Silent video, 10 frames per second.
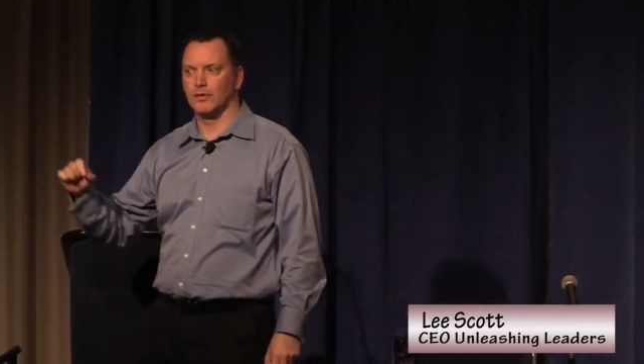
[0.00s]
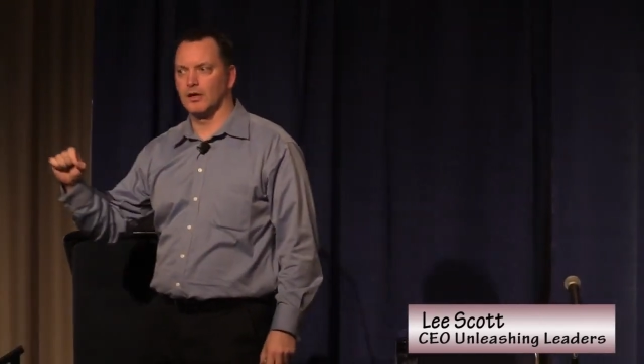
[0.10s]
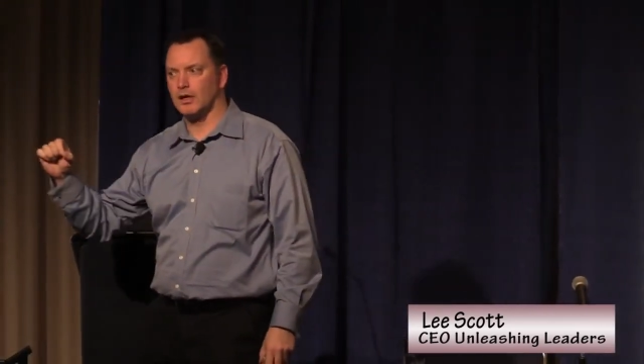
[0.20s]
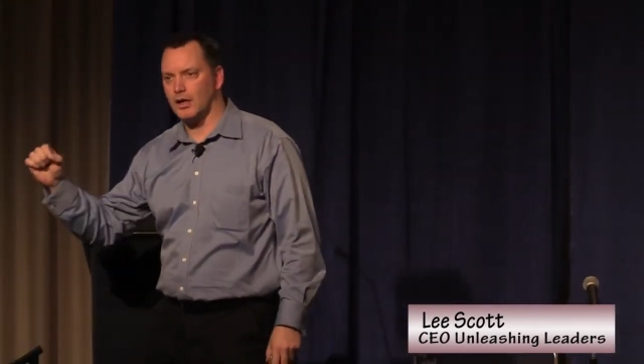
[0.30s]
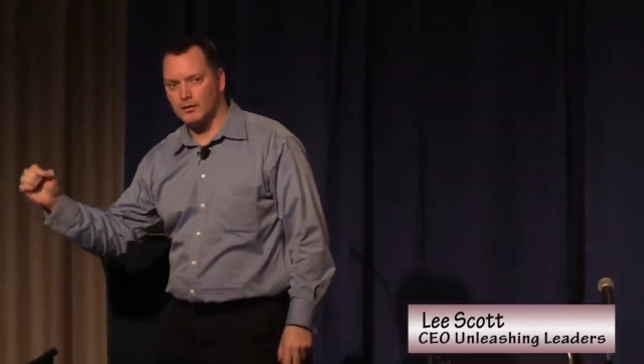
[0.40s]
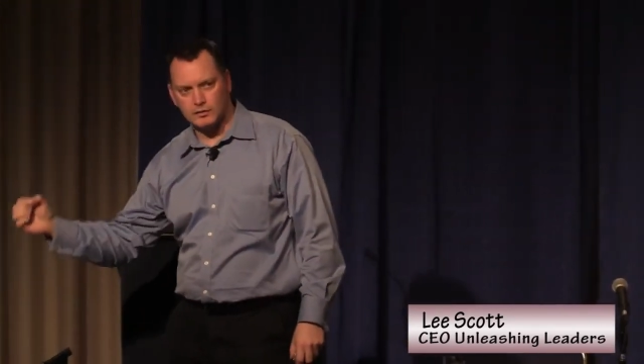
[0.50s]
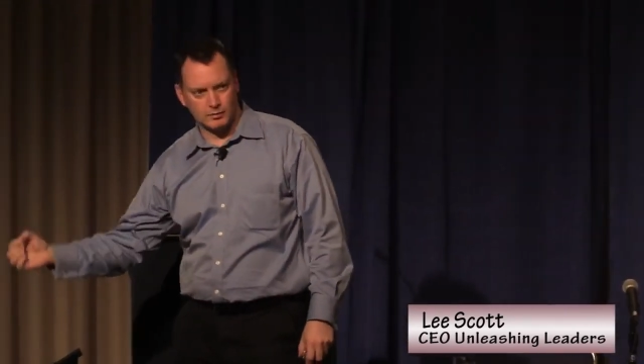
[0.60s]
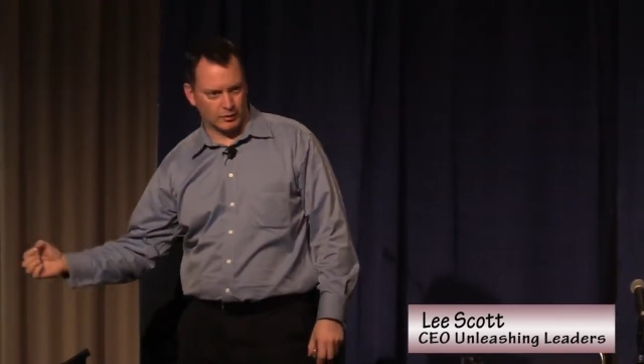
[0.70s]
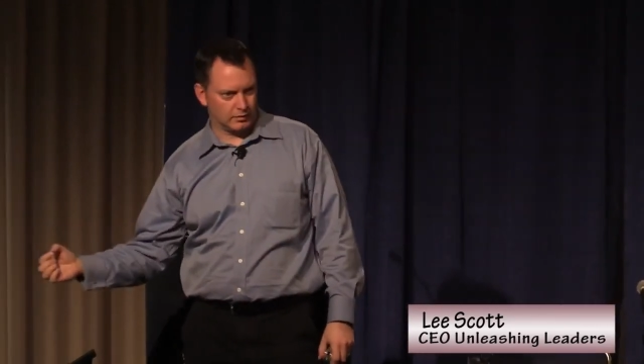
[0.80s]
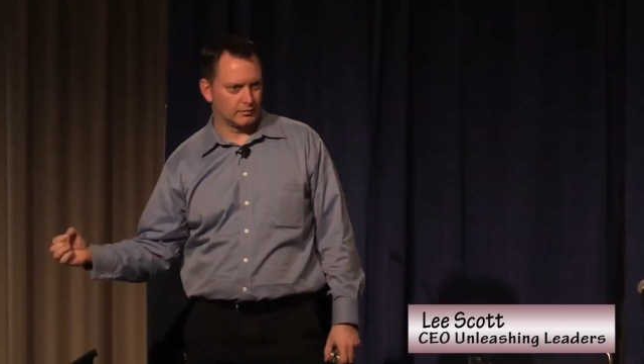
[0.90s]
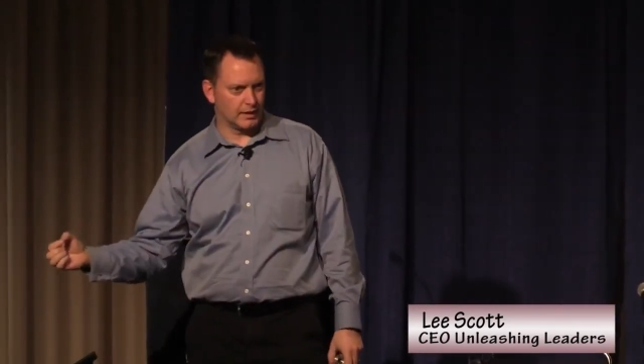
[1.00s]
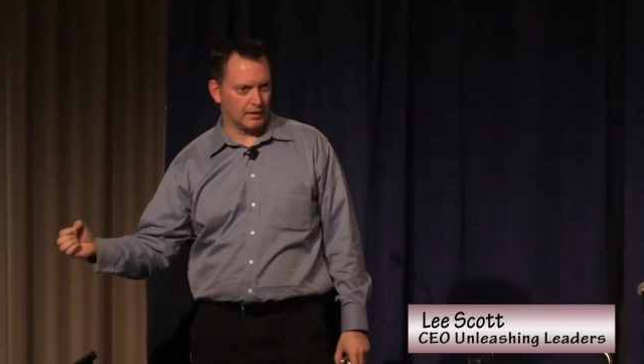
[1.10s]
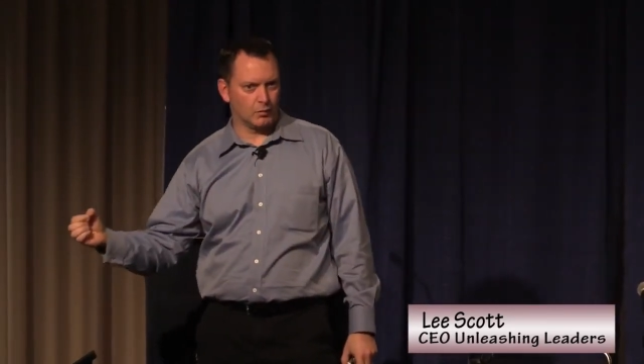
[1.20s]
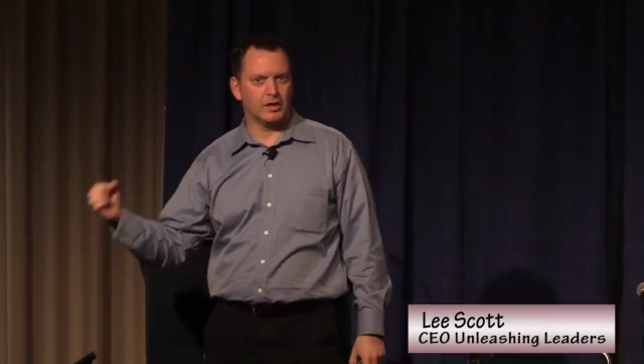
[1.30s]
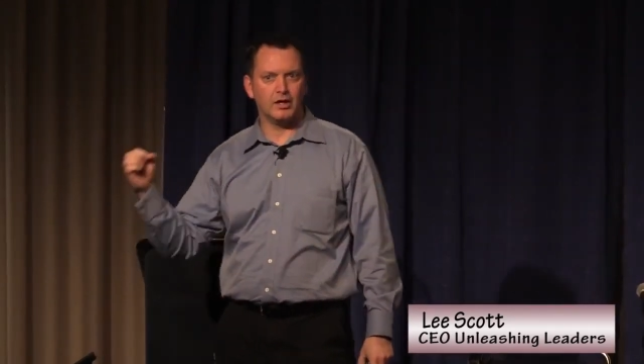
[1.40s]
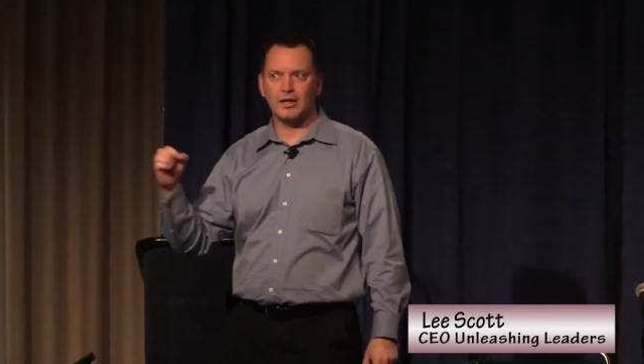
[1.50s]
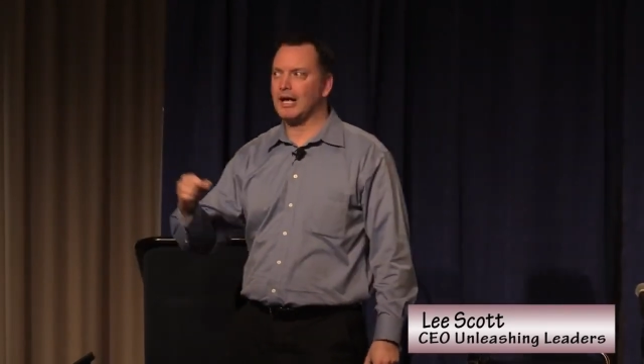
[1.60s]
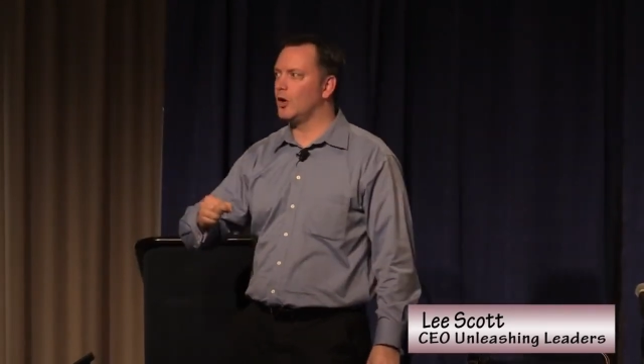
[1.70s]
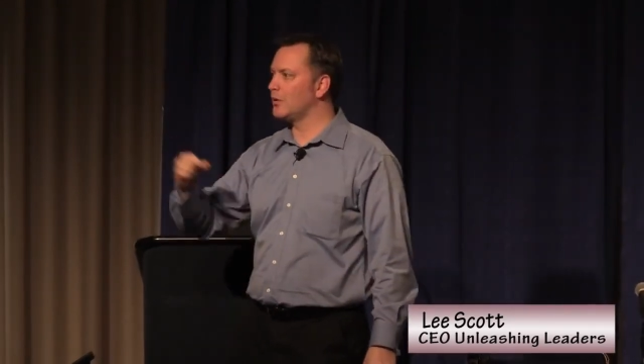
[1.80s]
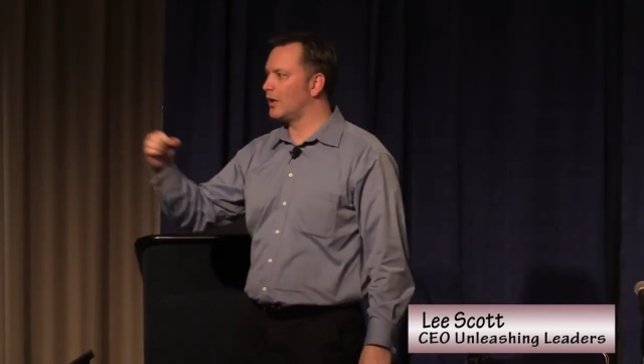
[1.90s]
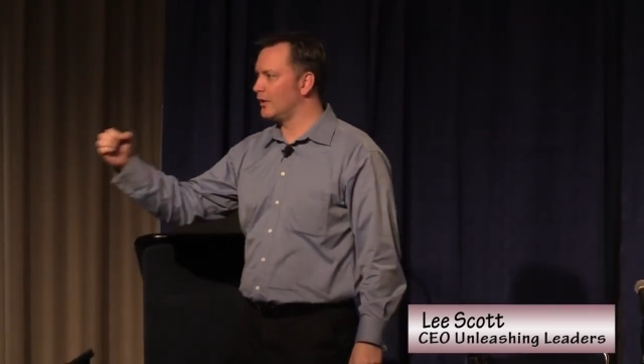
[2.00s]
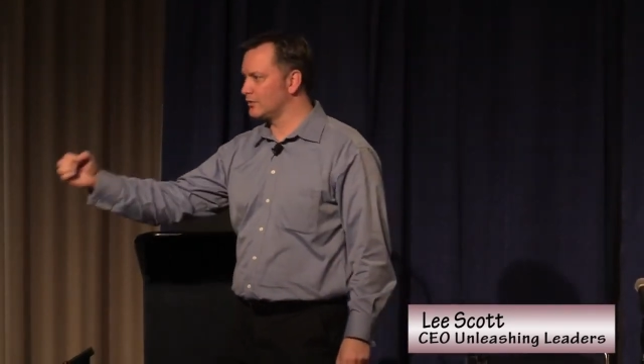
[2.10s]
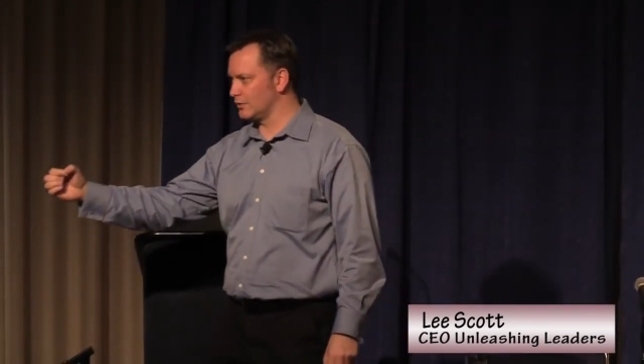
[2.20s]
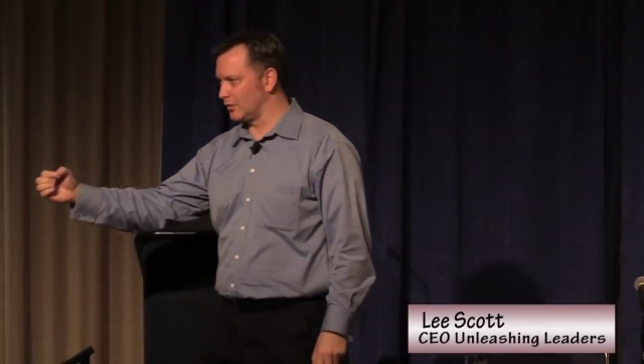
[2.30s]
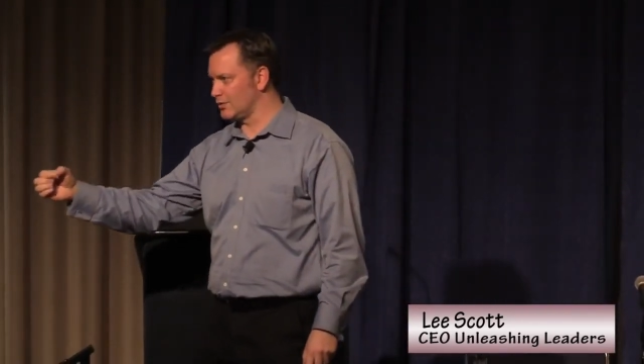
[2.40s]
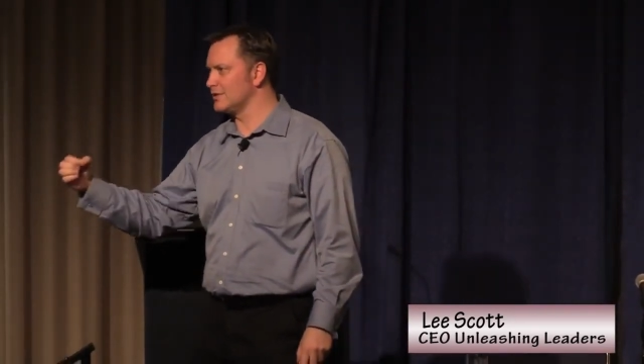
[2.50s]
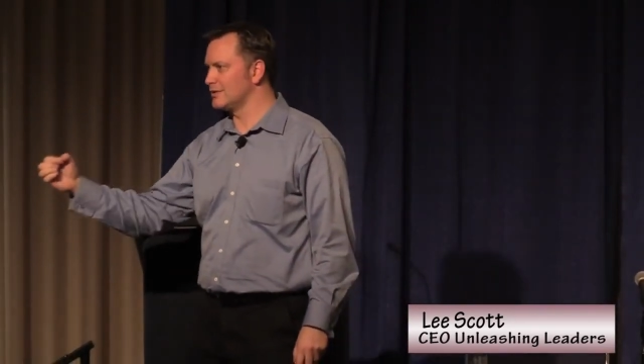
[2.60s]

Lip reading: The customer, right? We're here to help customers,